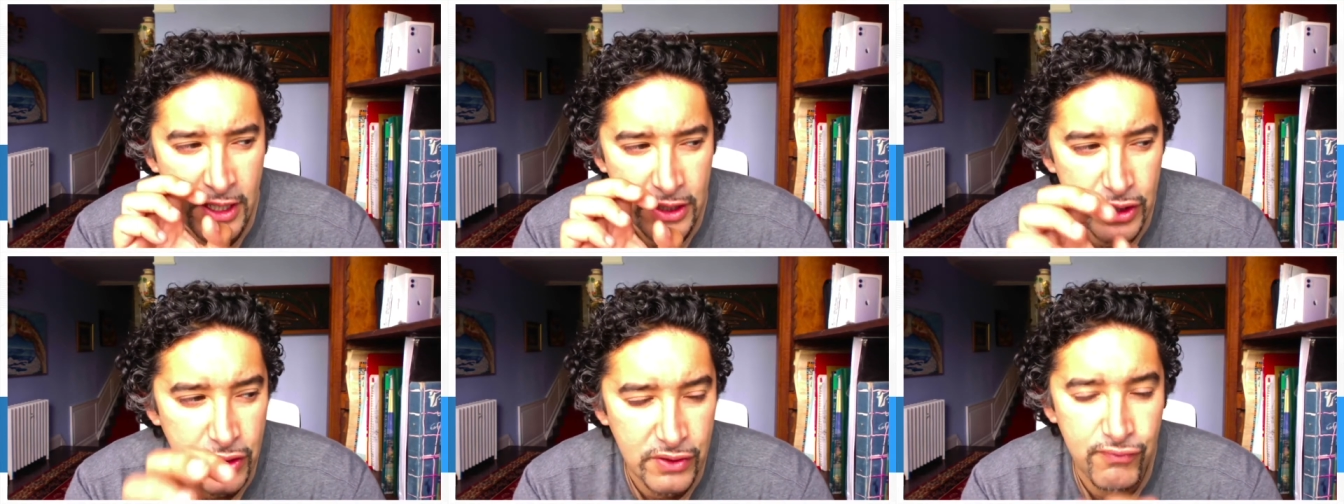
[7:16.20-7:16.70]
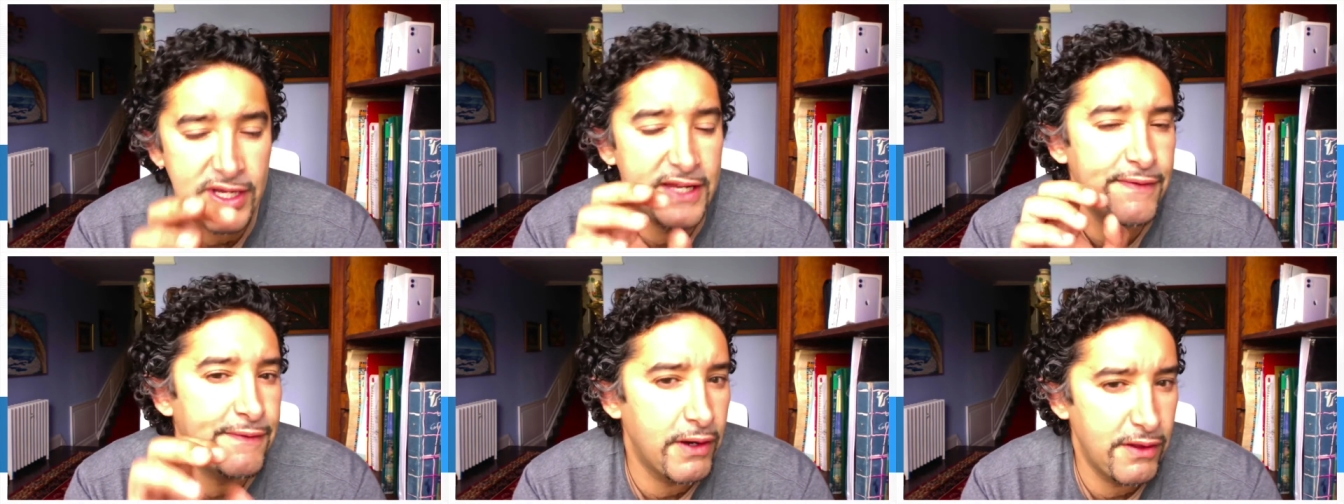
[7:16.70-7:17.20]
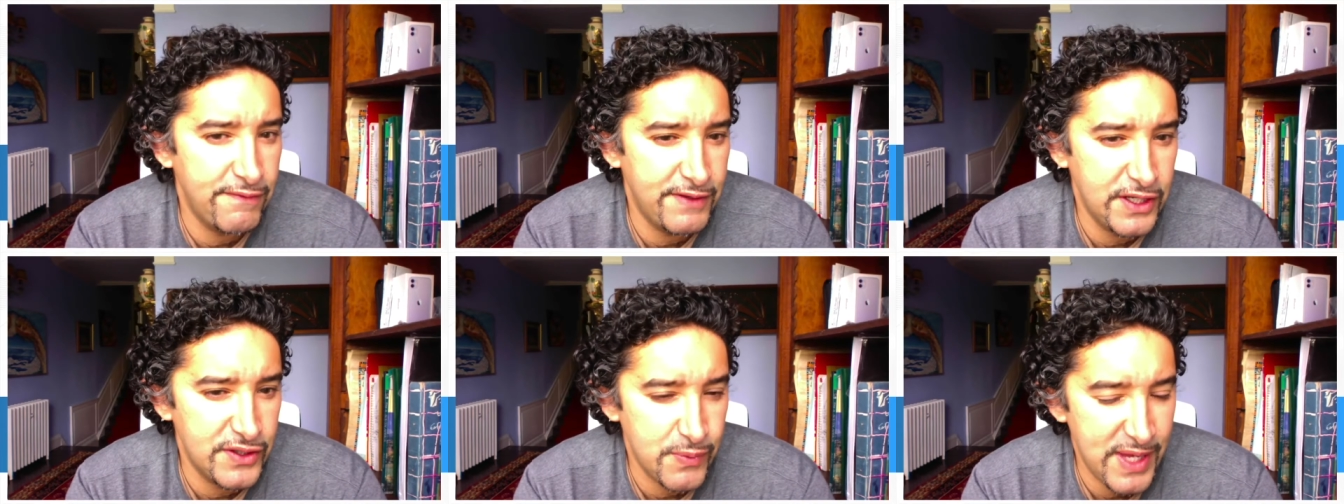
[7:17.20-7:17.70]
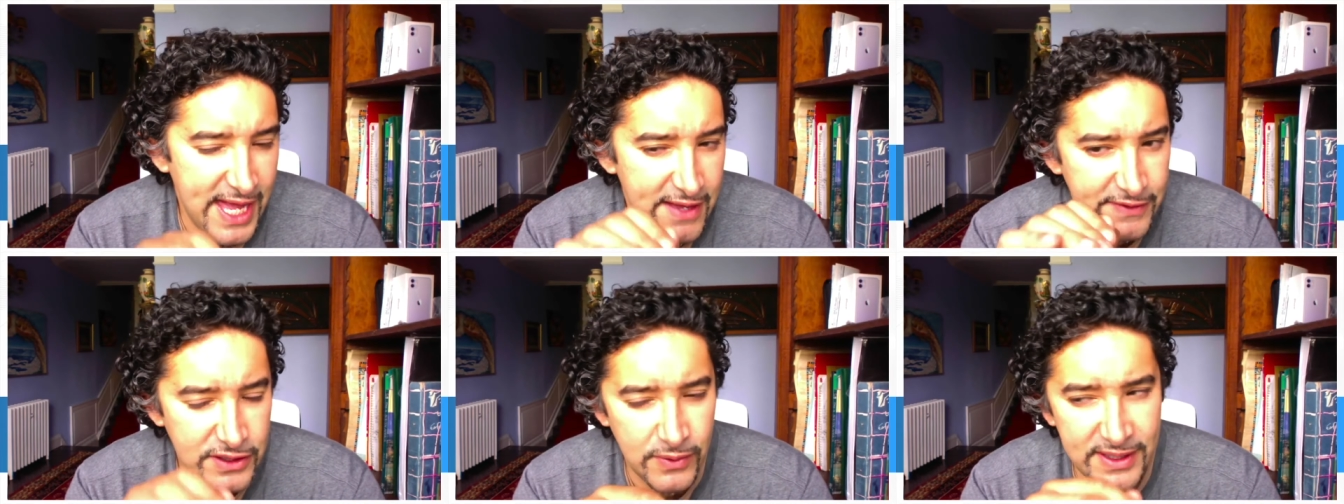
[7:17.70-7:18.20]
You can really follow the videos we have
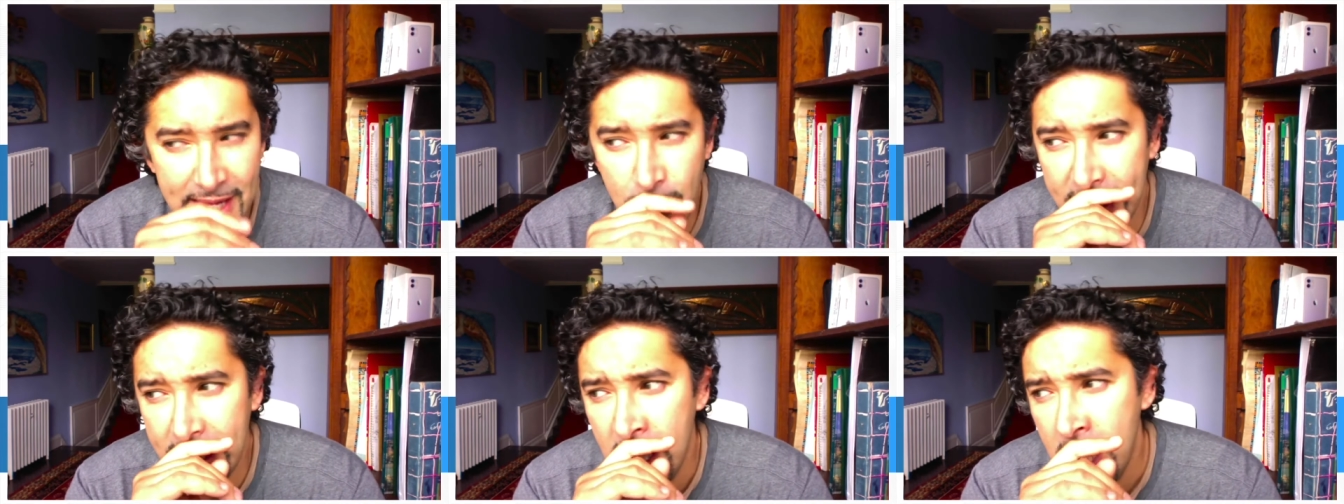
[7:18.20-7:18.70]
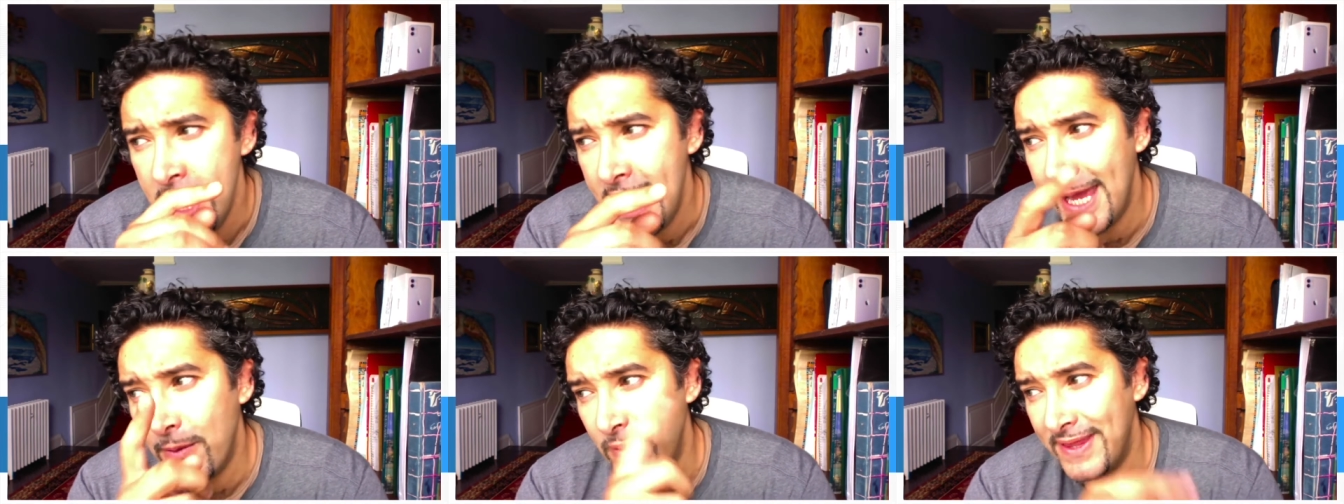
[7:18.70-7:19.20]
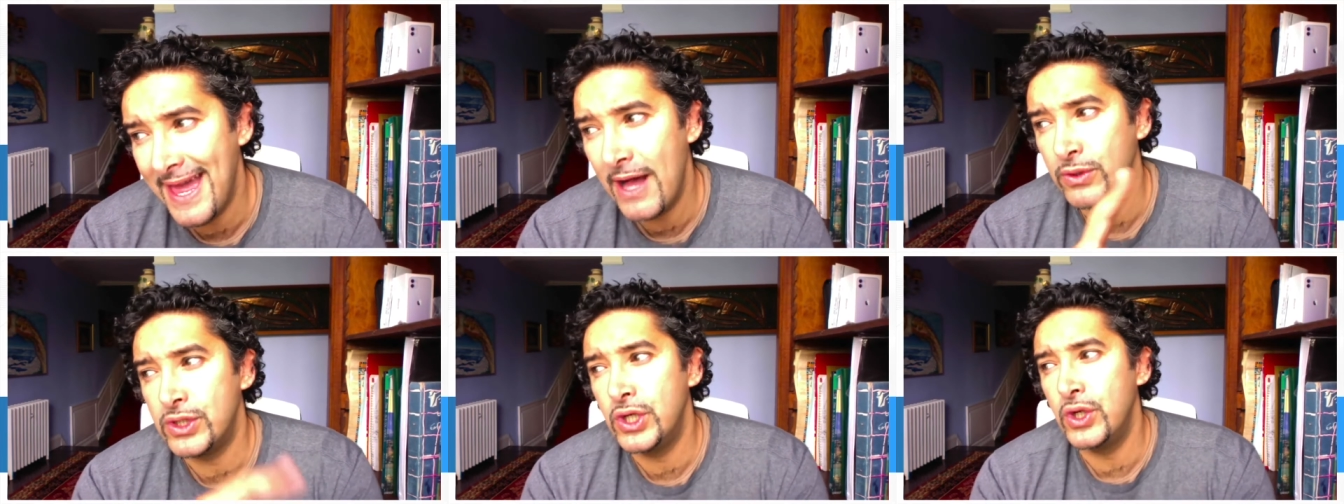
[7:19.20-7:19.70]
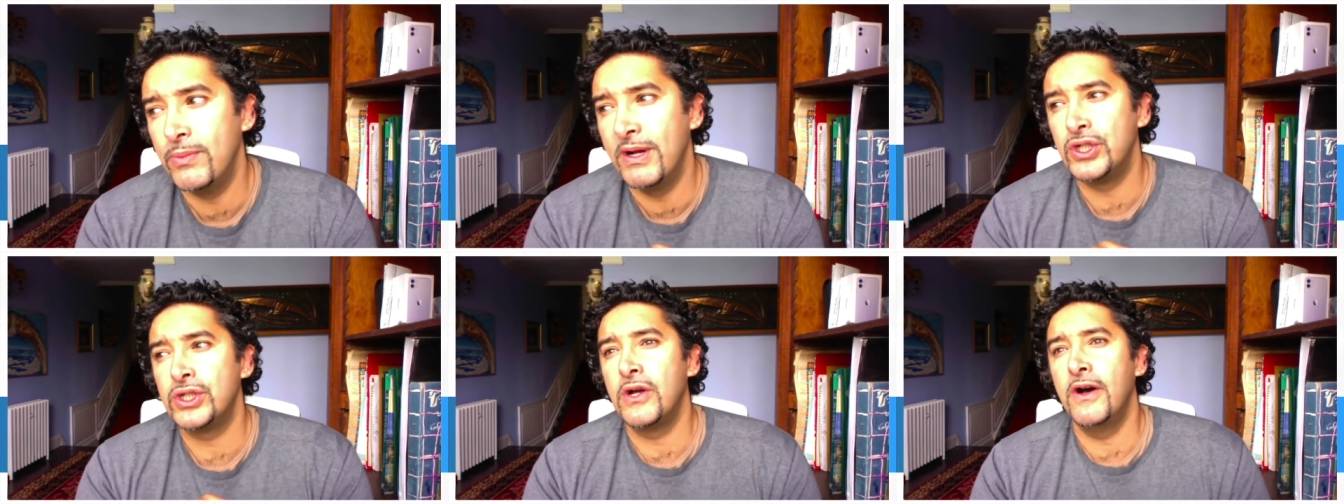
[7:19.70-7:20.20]
and do it that way without too
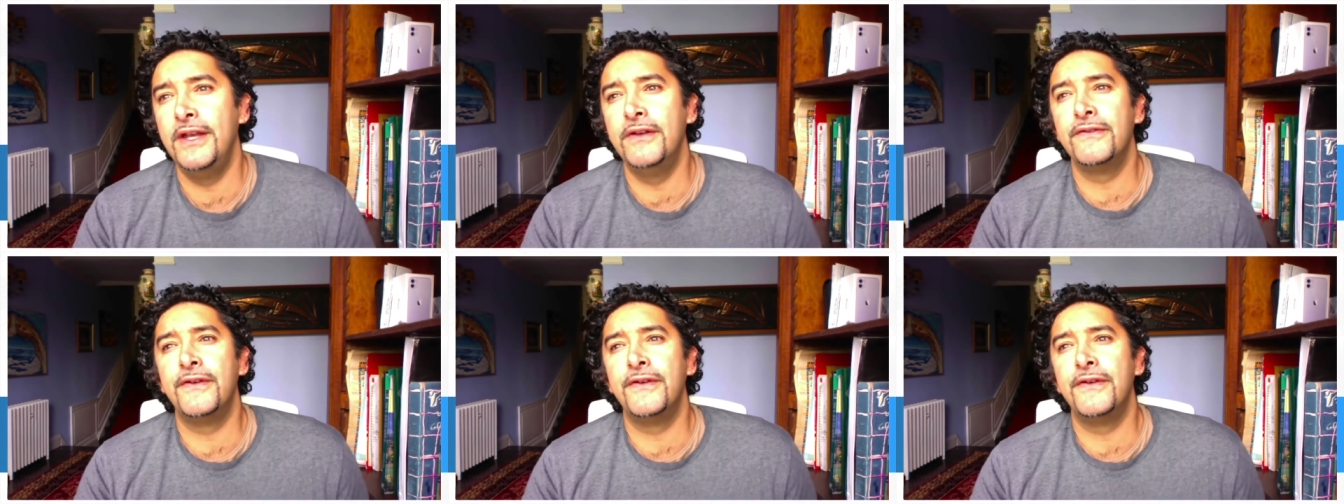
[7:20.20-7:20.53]
much kind of